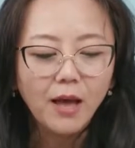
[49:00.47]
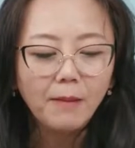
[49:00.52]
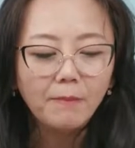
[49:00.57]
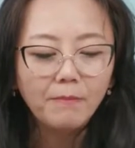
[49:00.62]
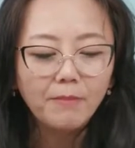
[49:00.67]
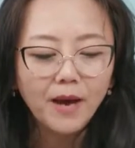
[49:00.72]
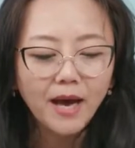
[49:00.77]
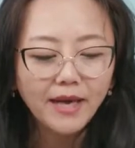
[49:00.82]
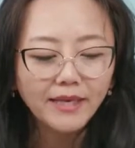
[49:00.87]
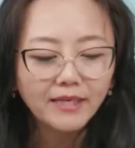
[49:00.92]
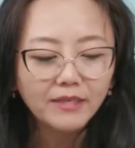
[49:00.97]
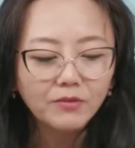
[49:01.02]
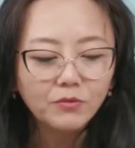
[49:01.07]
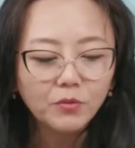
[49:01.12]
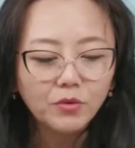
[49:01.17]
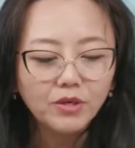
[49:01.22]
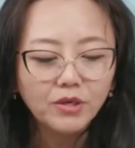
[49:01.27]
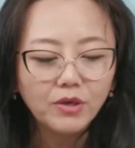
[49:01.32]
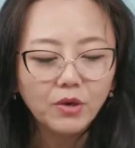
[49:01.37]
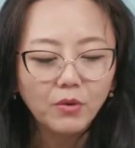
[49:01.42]
Biden
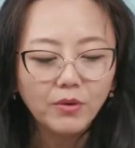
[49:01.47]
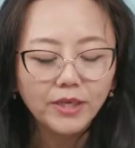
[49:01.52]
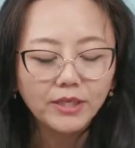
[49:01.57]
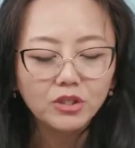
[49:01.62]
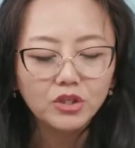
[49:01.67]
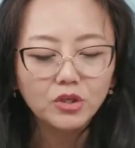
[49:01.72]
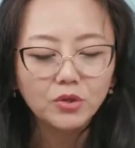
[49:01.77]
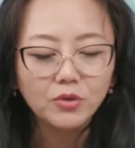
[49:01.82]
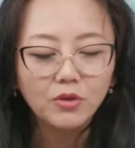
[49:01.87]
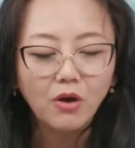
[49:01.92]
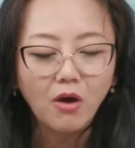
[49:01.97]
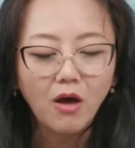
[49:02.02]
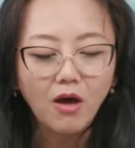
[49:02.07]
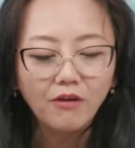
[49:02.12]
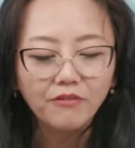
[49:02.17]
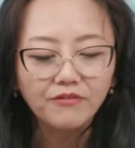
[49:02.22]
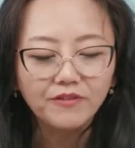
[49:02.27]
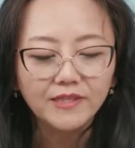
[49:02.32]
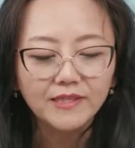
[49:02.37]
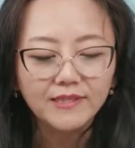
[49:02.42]
would go into the
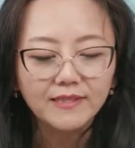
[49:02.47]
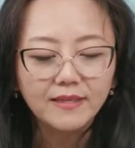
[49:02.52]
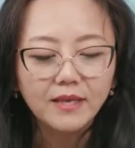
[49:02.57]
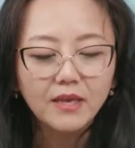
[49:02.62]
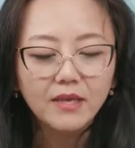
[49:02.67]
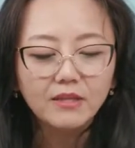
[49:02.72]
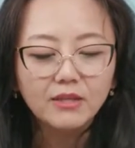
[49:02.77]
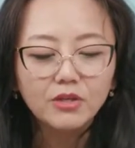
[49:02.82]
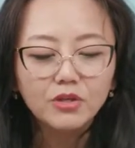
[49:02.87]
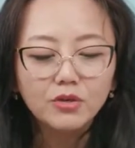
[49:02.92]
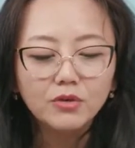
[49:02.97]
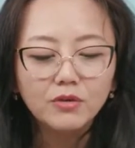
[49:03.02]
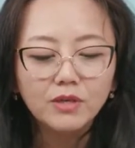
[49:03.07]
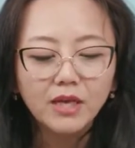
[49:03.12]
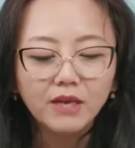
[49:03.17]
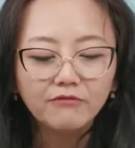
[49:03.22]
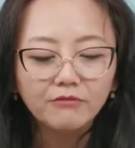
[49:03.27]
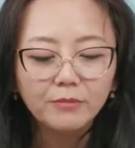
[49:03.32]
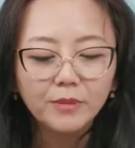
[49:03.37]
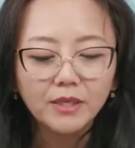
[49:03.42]
office. The new
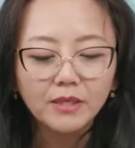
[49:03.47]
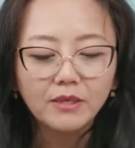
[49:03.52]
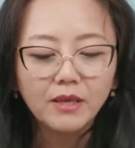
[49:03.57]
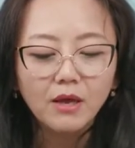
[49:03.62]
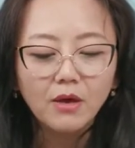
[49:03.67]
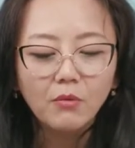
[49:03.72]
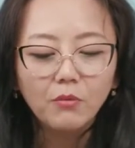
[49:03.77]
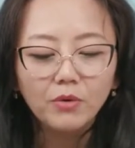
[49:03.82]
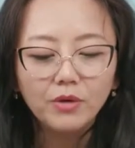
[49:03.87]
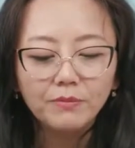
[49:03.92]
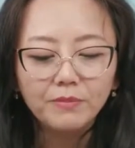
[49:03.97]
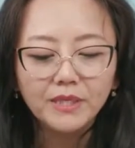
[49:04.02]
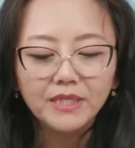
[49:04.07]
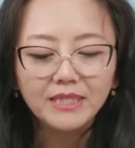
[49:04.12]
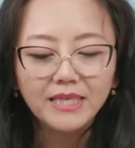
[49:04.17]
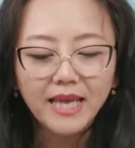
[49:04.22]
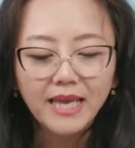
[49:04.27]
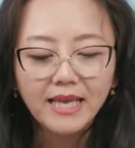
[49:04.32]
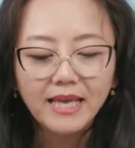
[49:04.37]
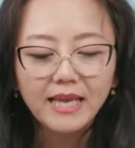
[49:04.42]
government would be
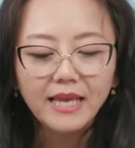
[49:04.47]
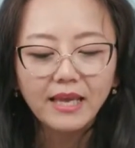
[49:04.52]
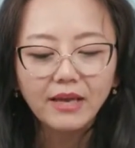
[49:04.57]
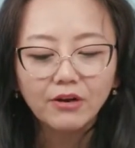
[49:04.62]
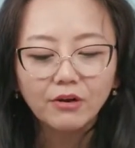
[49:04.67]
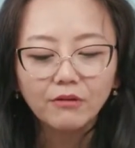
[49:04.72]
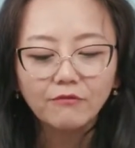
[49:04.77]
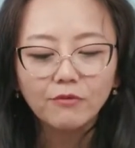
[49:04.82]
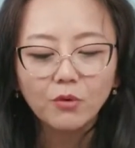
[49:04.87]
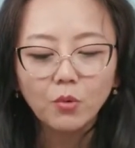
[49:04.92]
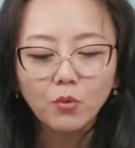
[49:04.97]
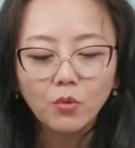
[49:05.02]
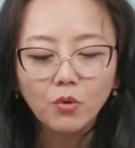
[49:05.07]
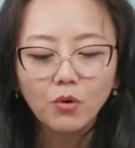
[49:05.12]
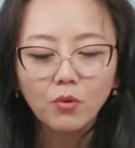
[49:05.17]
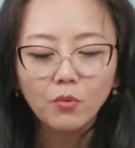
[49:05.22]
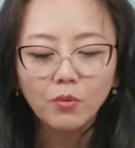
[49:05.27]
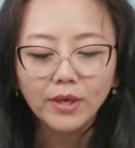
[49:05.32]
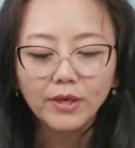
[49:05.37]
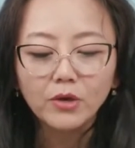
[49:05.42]
taking care of
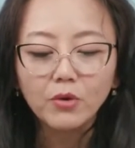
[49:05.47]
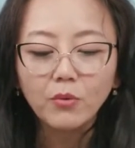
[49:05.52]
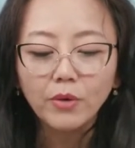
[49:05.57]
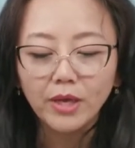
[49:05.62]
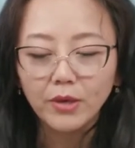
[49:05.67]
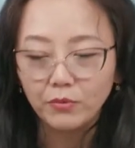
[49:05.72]
Guo Wengui,